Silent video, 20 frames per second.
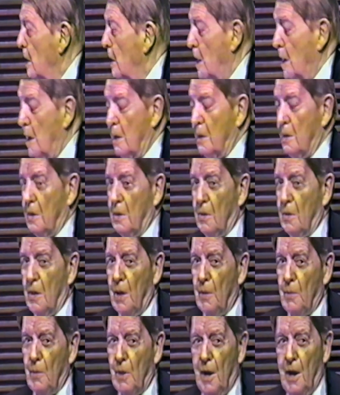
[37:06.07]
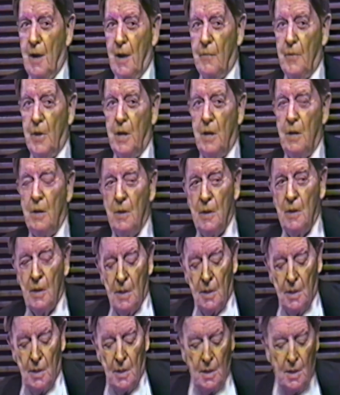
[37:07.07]
And they were having
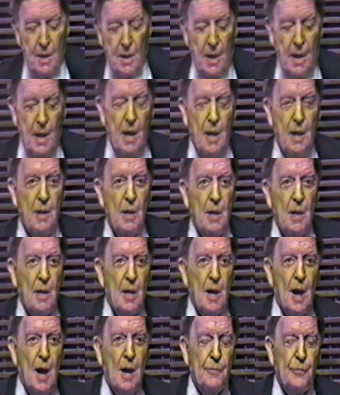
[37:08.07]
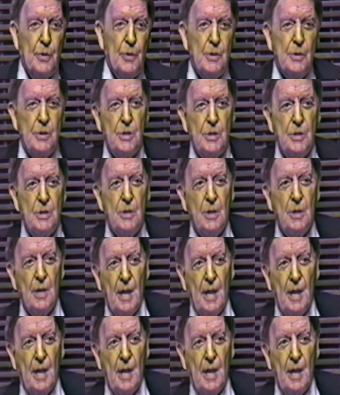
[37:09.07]
a conference